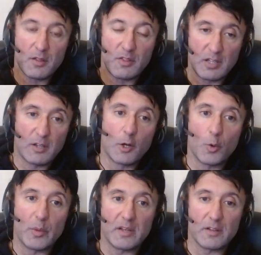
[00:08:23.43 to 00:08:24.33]
The
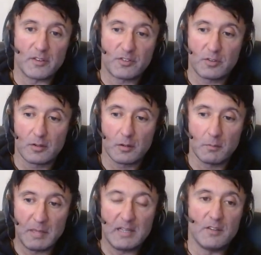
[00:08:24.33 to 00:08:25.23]
glute weakness
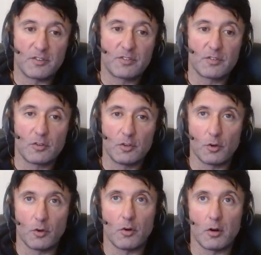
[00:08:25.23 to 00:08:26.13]
means
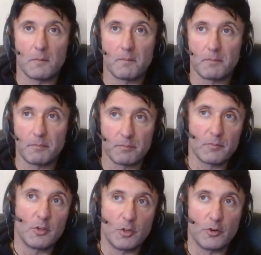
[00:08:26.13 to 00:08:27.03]
you
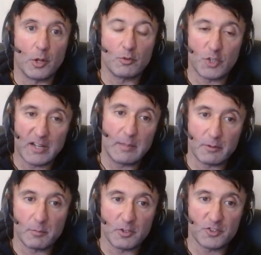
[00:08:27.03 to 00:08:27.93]
don't train them
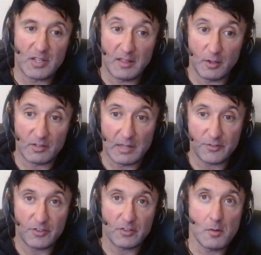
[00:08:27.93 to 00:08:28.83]
as much in those
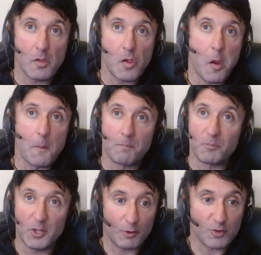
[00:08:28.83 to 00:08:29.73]
lifts.
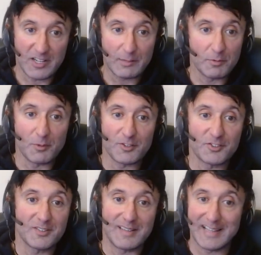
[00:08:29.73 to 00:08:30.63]
You don't train them as
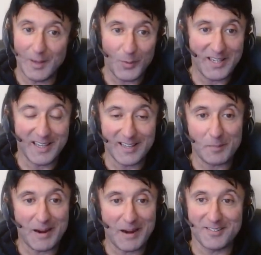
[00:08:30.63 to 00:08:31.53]
much. They get weaker in
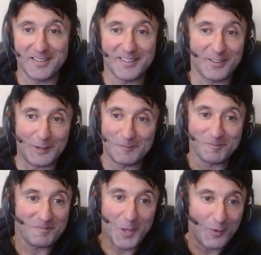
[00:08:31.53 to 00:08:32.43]
comparison. So
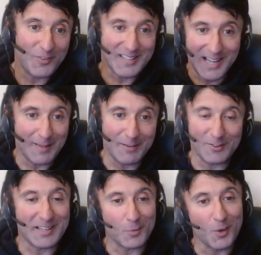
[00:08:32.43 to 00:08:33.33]
over time, it
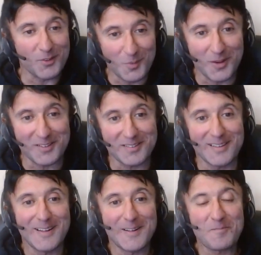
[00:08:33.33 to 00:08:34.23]
just gets worse and
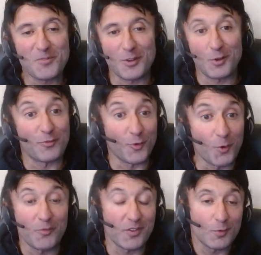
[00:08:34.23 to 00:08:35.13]
worse. So your
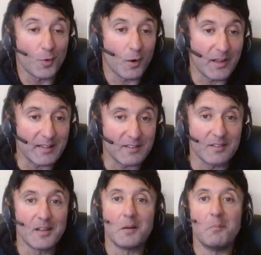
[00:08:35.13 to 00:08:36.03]
form for the squat
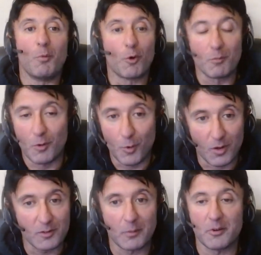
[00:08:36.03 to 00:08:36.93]
gets more and more
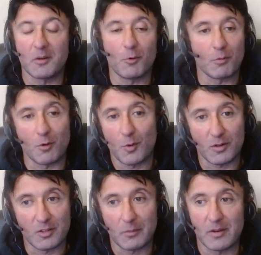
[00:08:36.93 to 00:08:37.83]
quad dominant, more and more
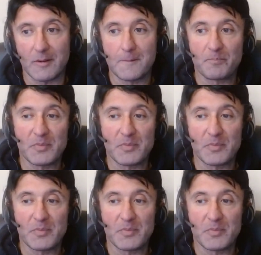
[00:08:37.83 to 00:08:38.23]
quad dominant.